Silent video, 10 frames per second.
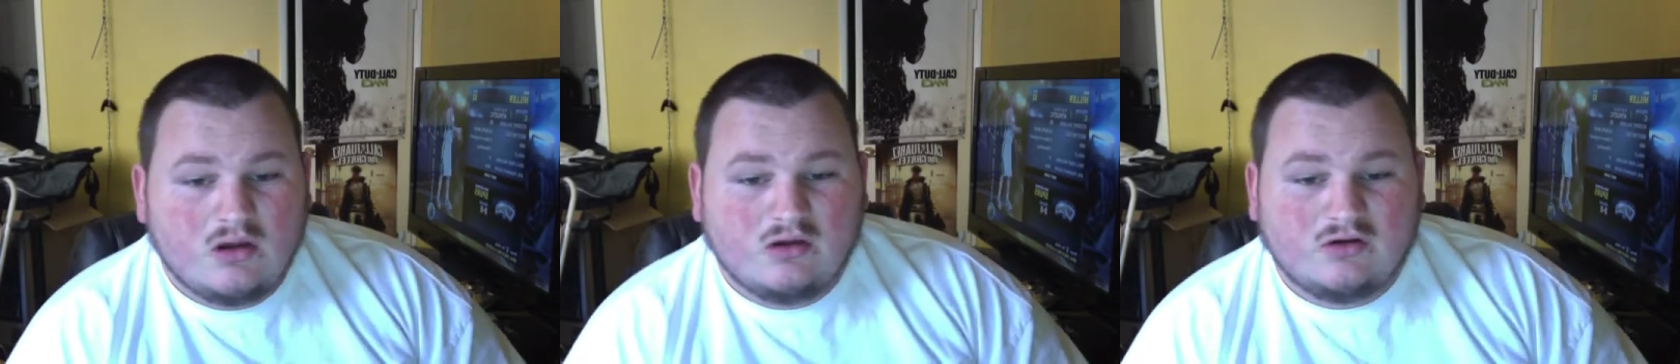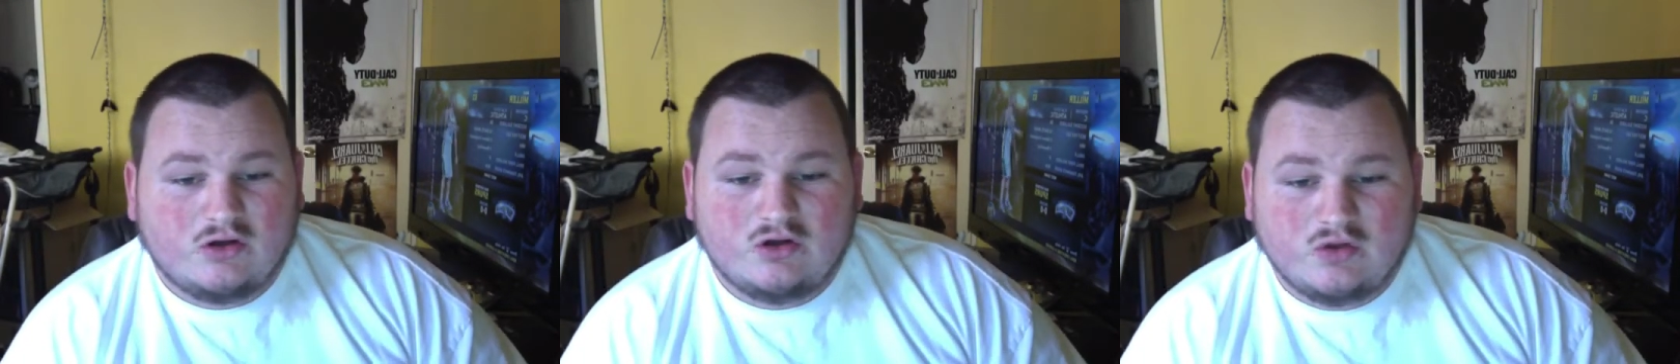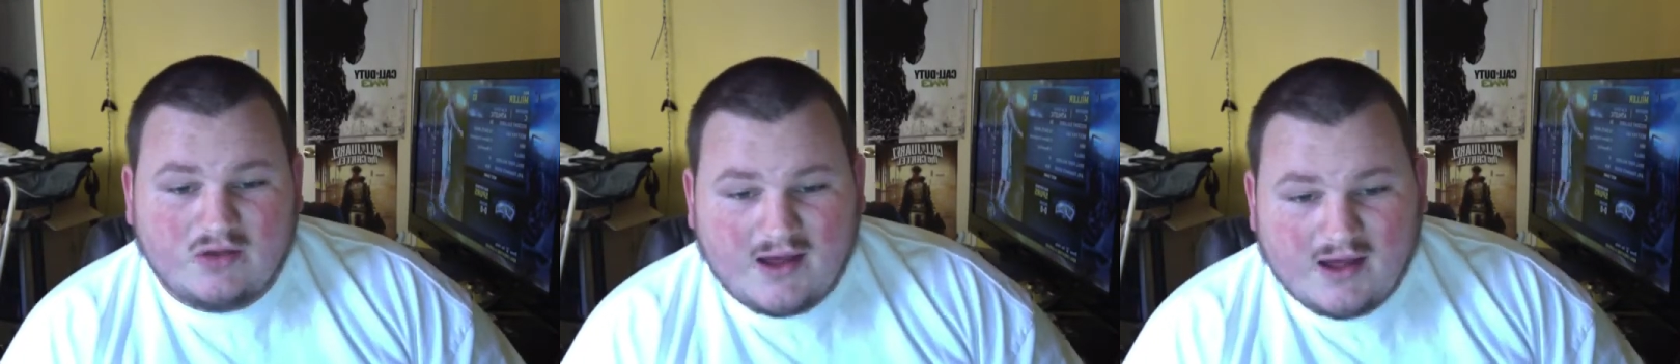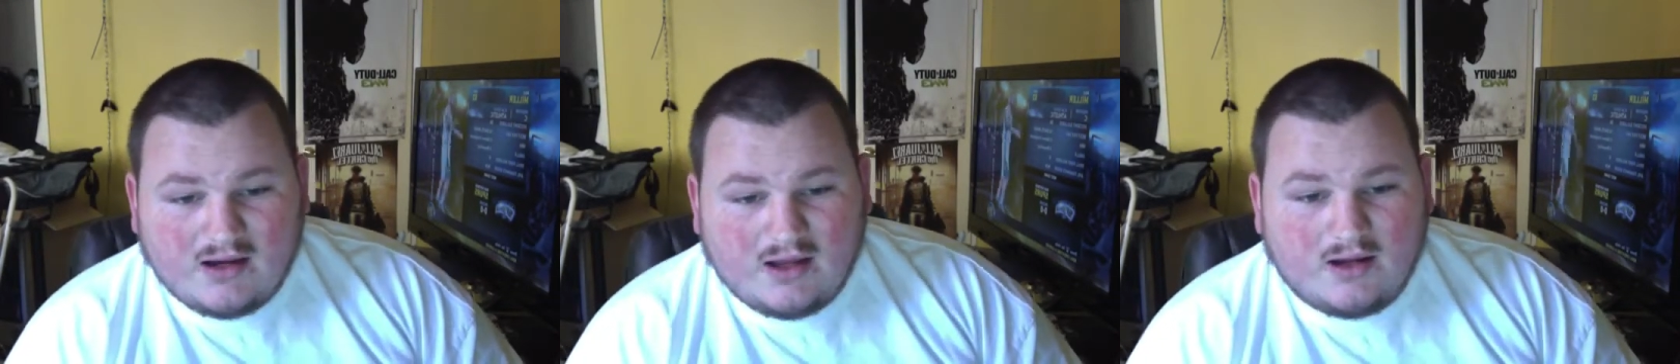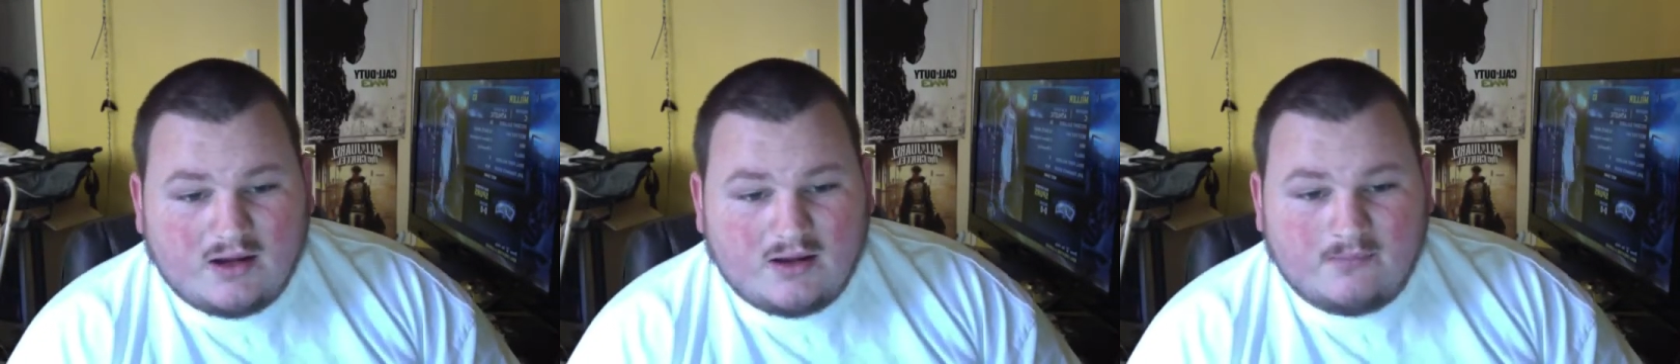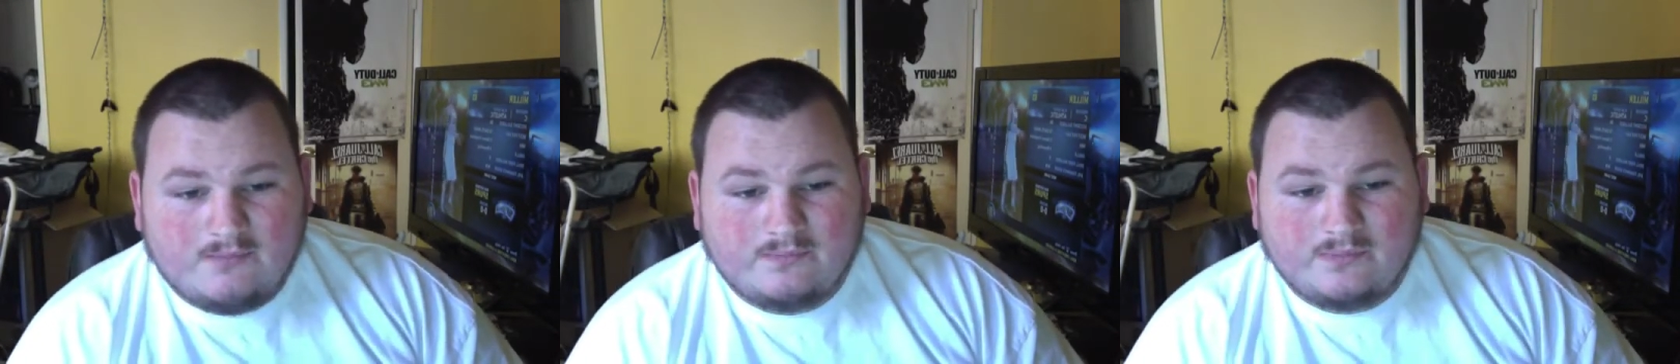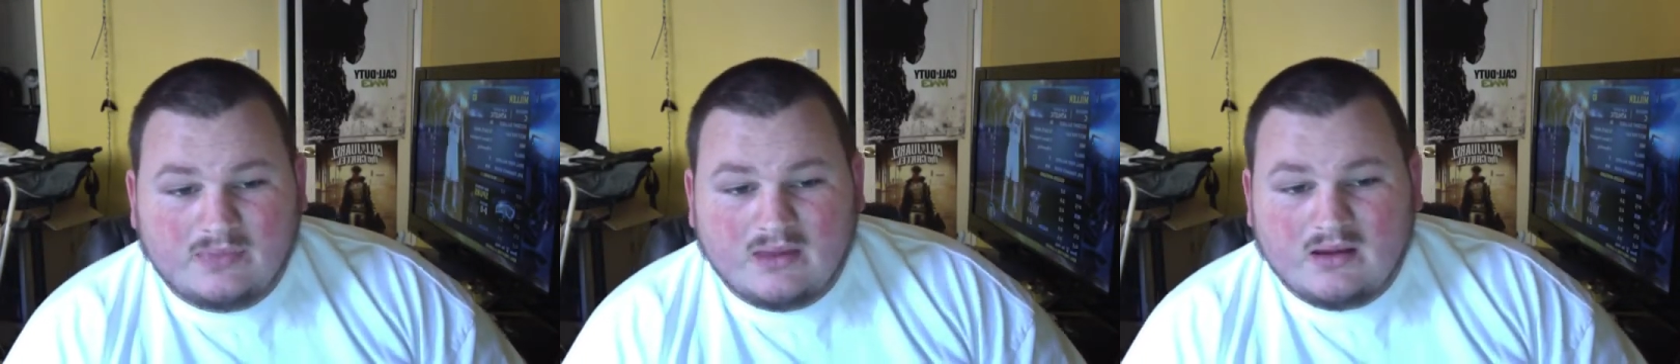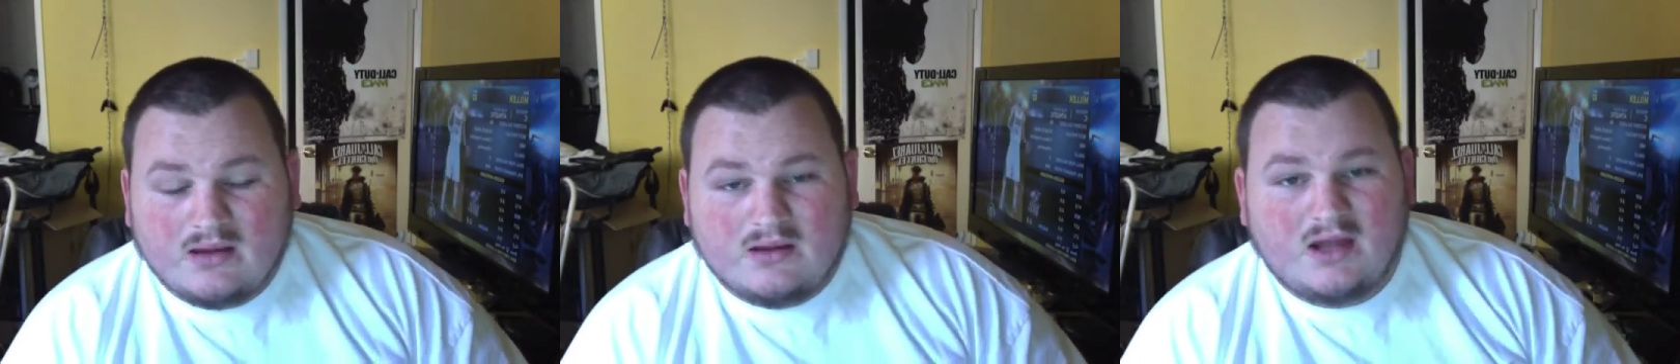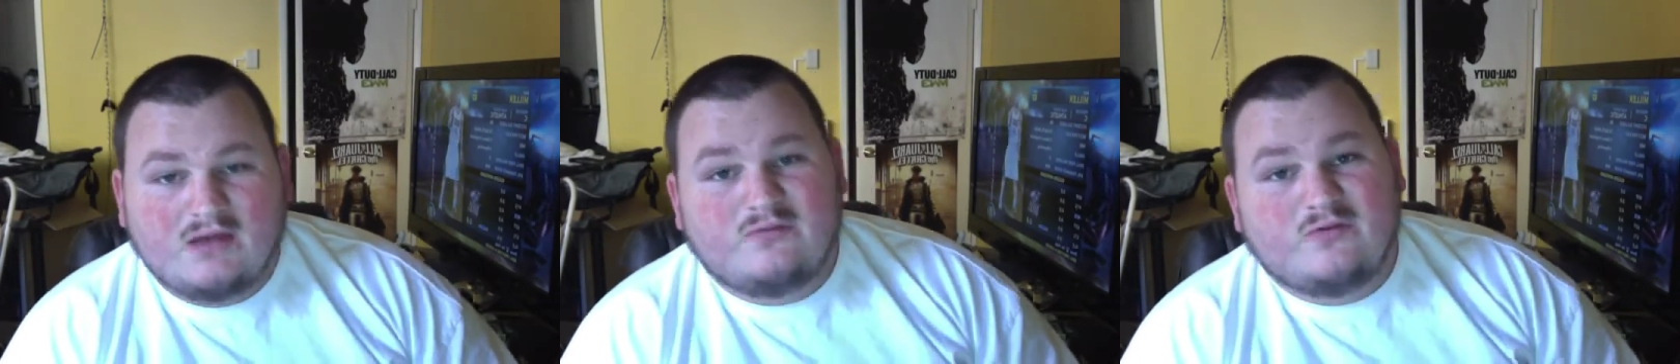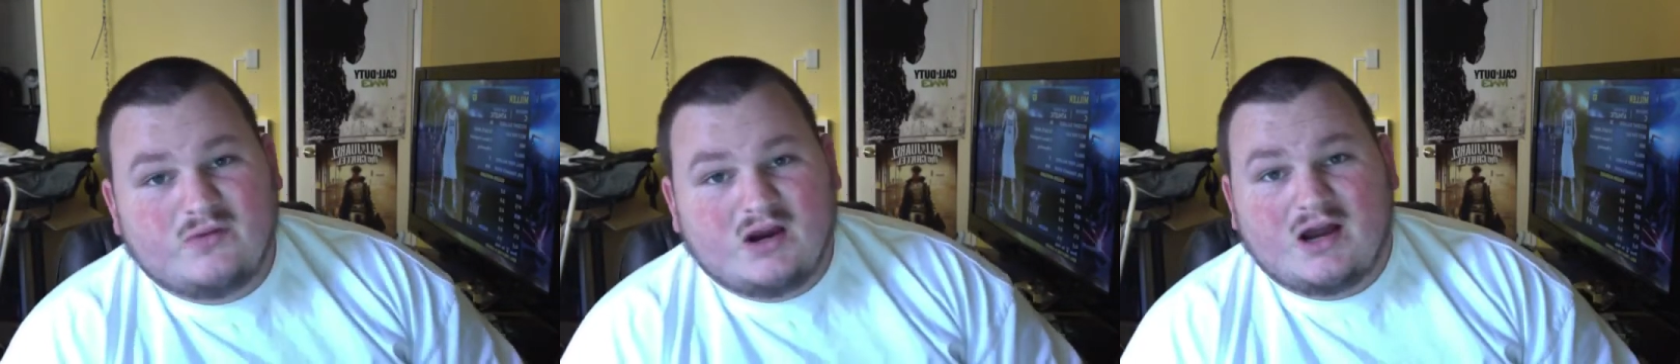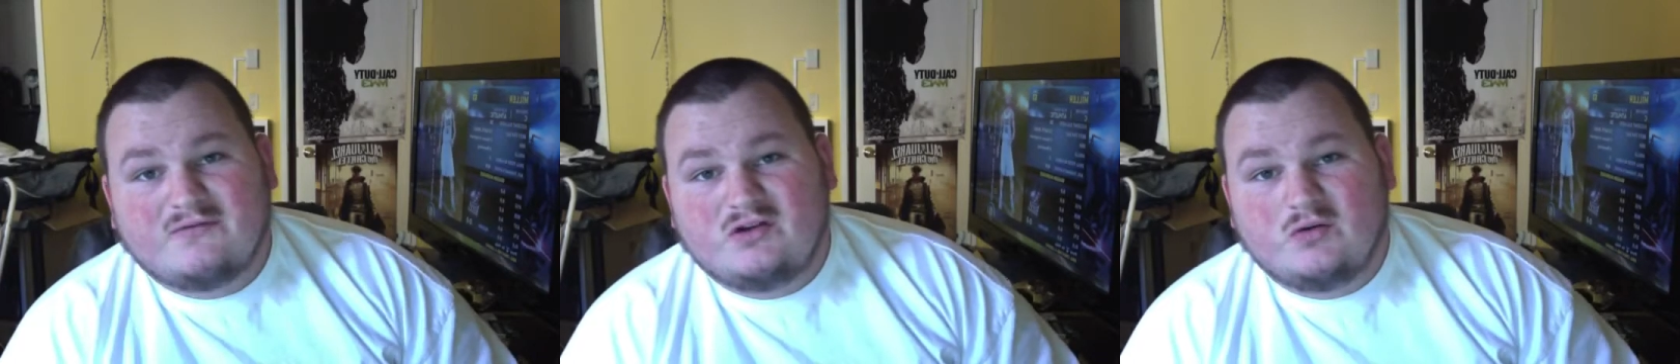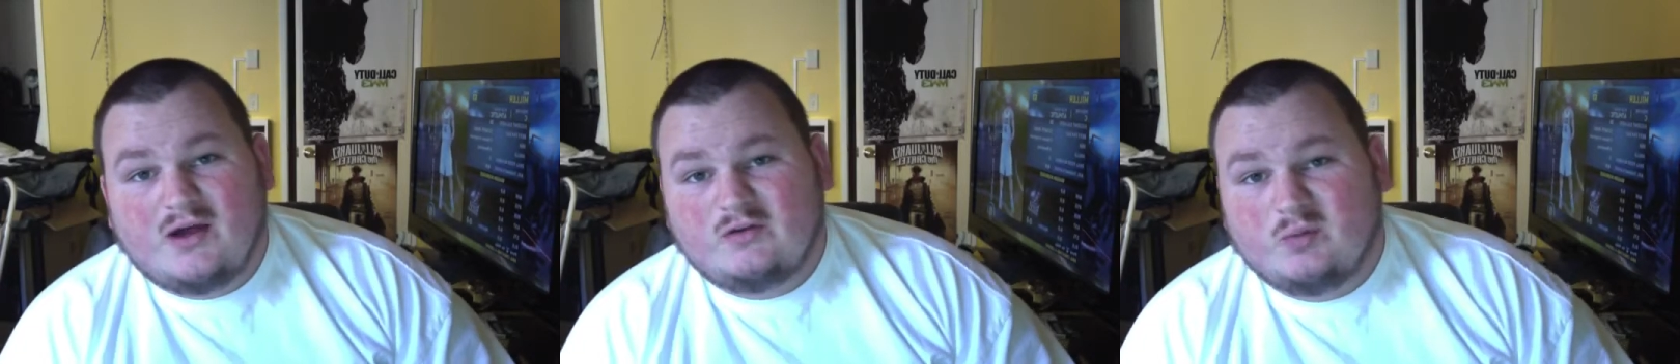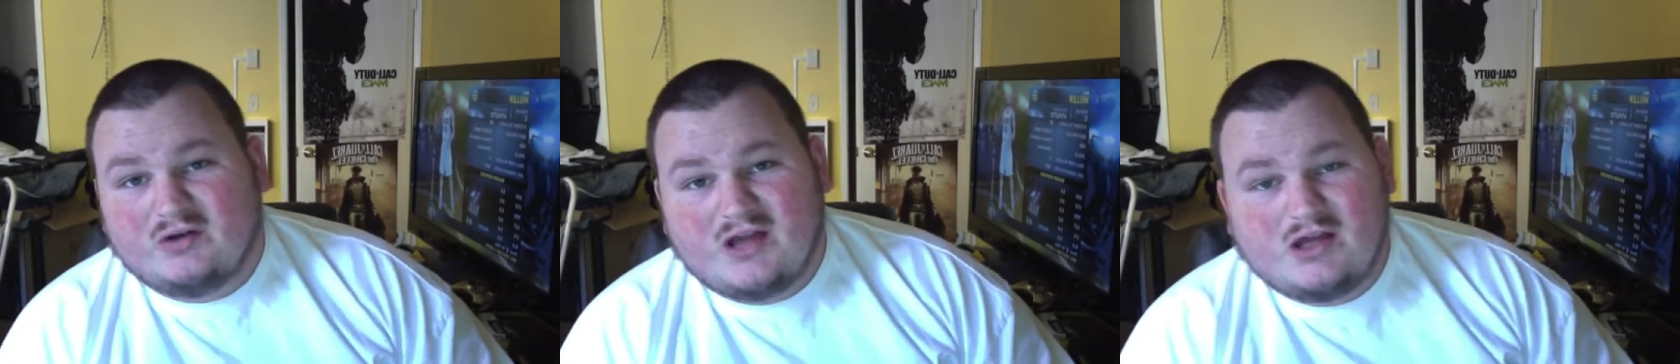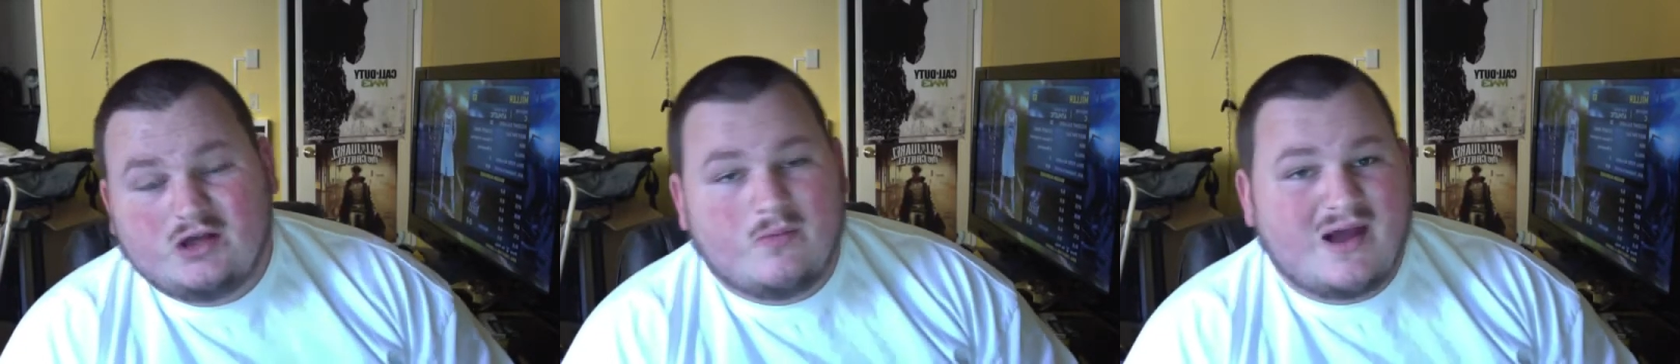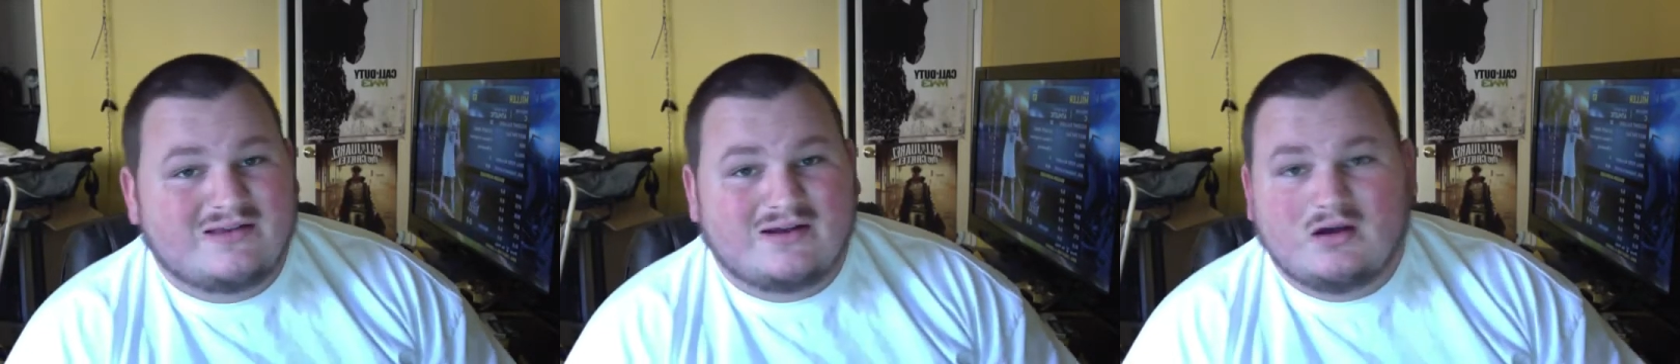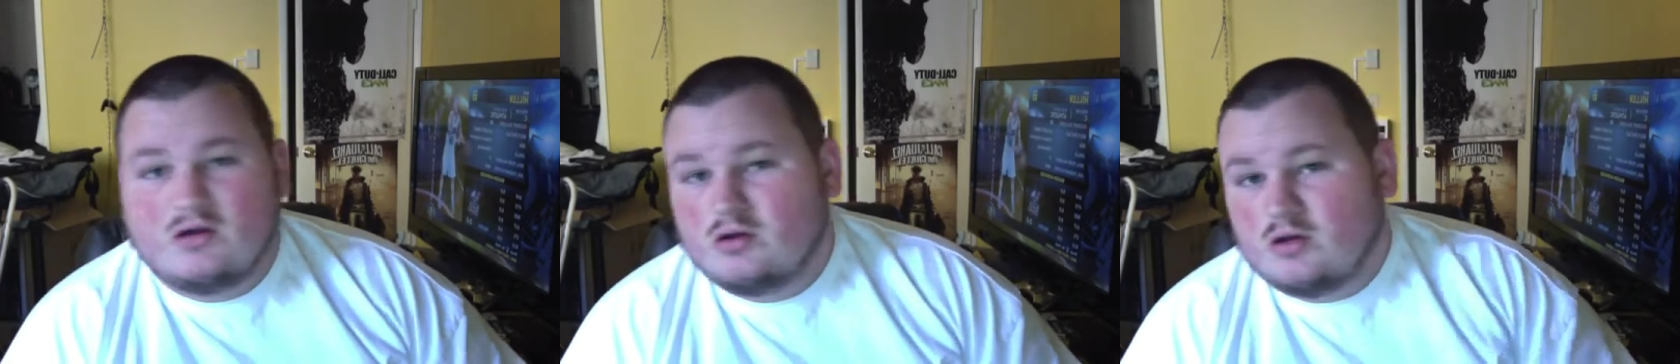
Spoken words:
So you do that, and then from there, after you export that, you go back to the